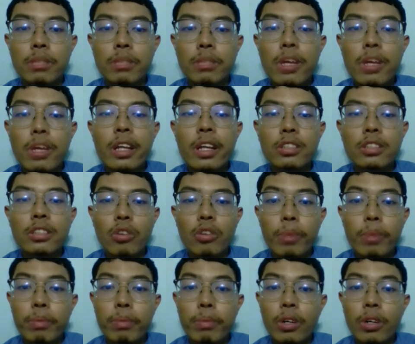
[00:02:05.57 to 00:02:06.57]
millions of
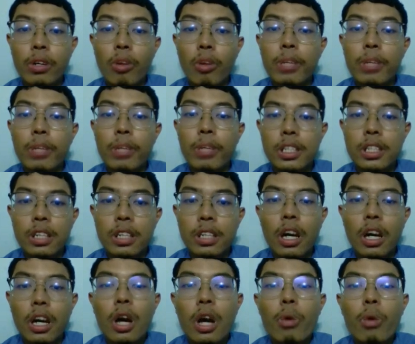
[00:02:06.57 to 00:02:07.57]
people globally,
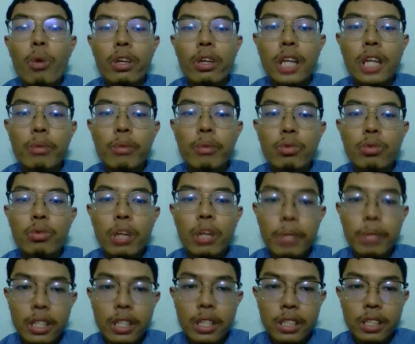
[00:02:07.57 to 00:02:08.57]
with type 2
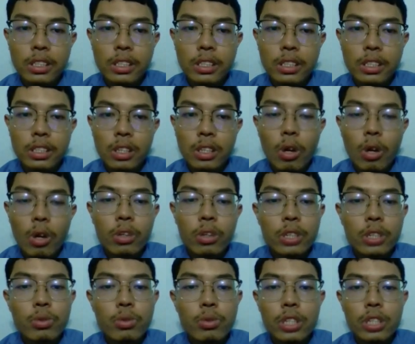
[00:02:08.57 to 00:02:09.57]
diabetes or
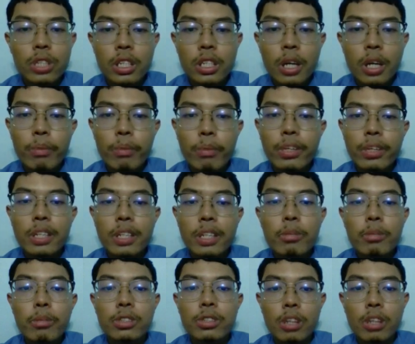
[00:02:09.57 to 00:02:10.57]
T2D being the
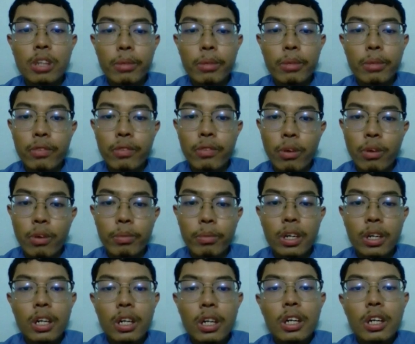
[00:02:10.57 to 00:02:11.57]
most common form.
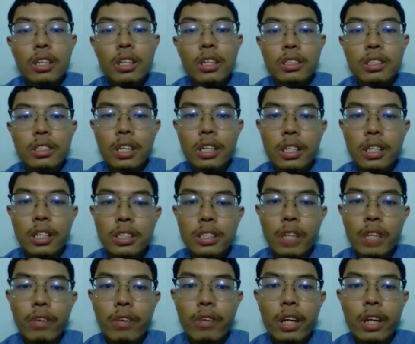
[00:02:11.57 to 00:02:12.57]
Studies
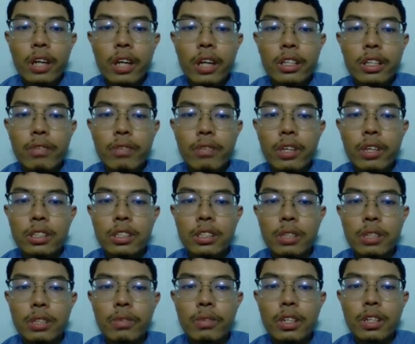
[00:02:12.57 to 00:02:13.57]
have identified
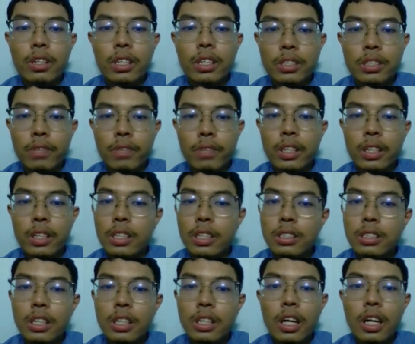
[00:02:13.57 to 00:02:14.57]
several risk
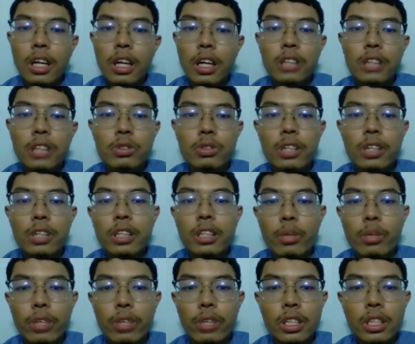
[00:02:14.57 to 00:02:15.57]
factors associated
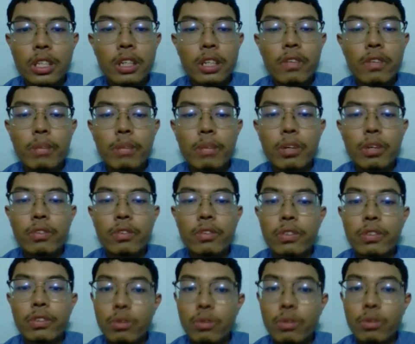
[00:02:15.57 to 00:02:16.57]
with the development of
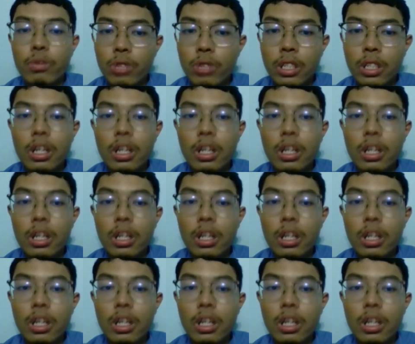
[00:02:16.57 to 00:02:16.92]
T2D,